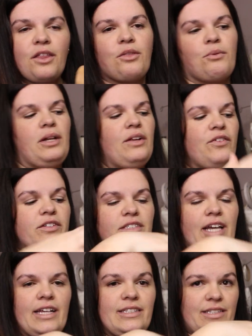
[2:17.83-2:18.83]
three different
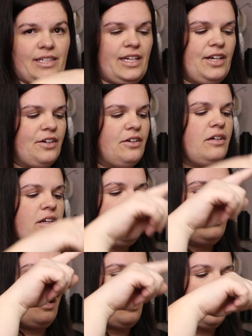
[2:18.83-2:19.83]
sizes here,
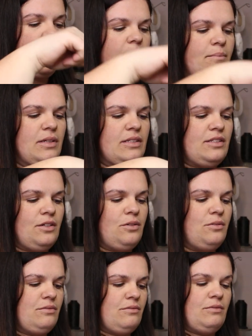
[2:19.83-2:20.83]
um,
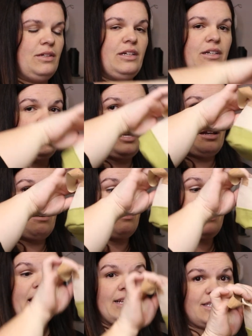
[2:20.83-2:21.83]
so we
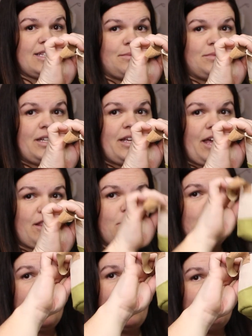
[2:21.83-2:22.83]
can nest them together.
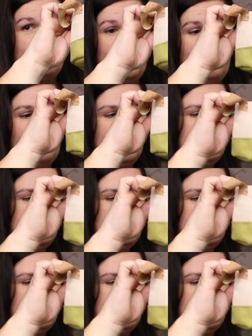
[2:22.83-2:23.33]
But how cute